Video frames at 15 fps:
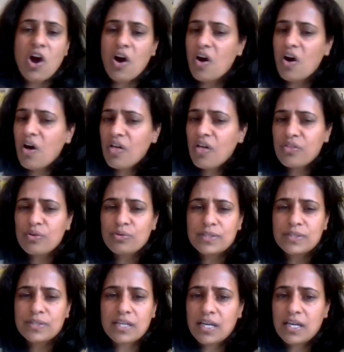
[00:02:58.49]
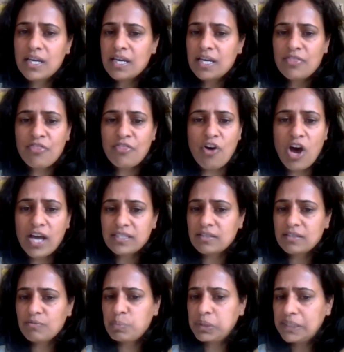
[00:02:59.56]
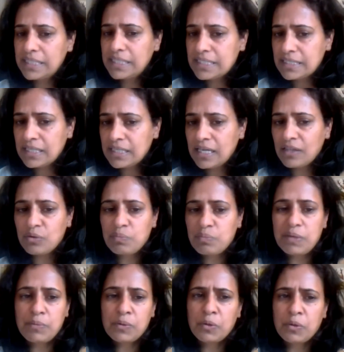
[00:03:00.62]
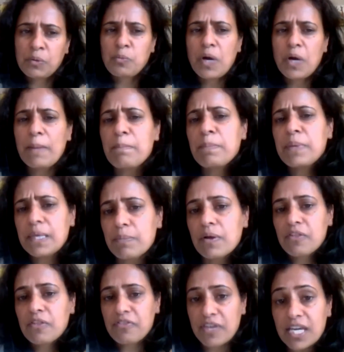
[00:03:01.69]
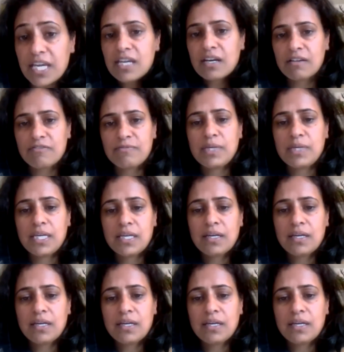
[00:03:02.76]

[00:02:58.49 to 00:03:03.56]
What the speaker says: All those thoughts of pleasing other people or what people think of me